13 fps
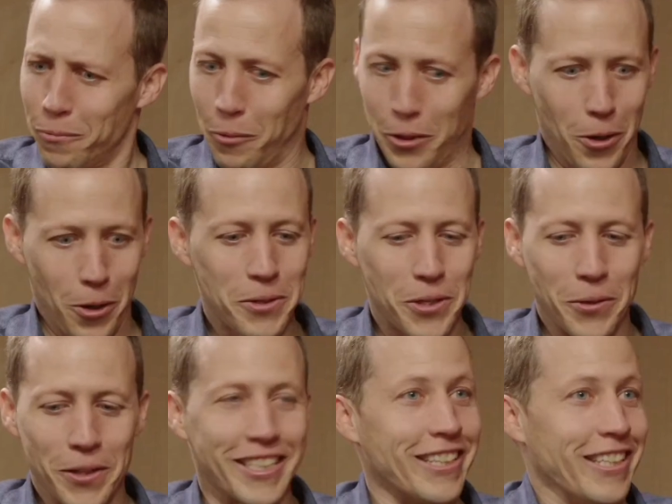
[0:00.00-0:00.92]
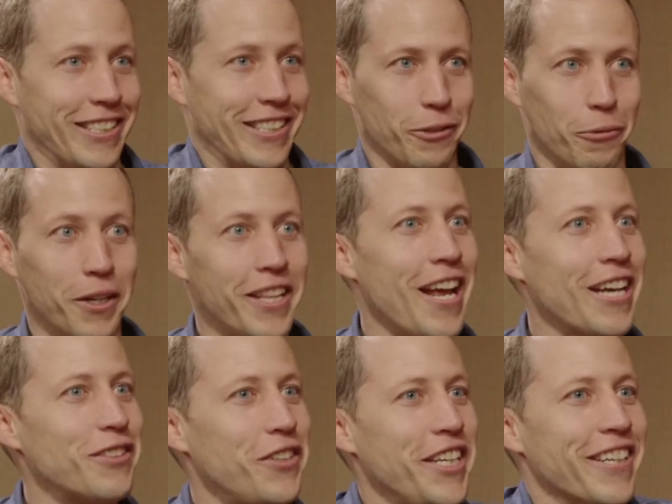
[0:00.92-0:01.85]
what are you up to? And he's like, this is one of the
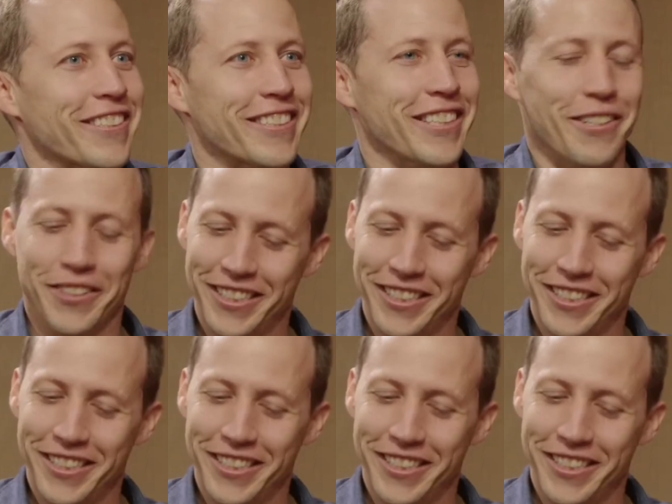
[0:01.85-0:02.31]
next videos. And he was